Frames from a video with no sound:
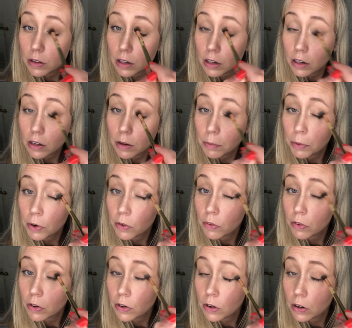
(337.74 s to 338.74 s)
Kind of coming
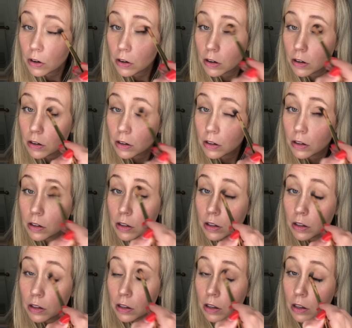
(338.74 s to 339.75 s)
over,
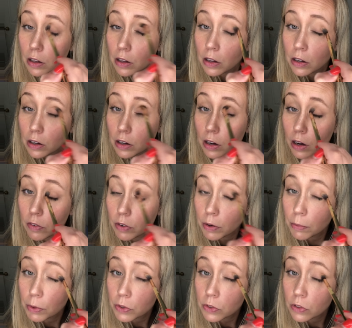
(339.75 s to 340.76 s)

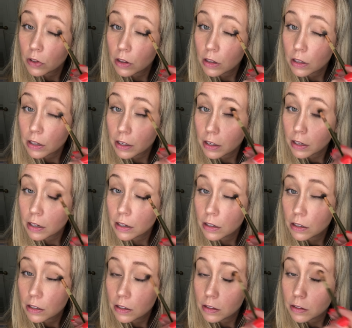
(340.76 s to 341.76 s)
covering most of the lid,
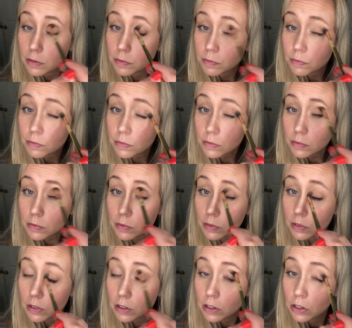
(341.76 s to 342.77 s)

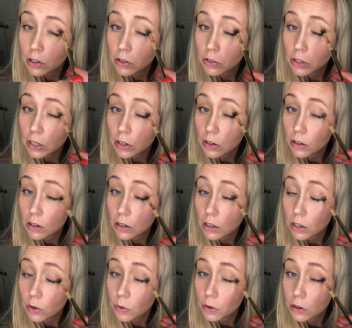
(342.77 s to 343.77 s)
a little down
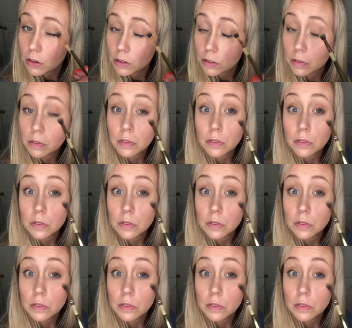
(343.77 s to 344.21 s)
lower.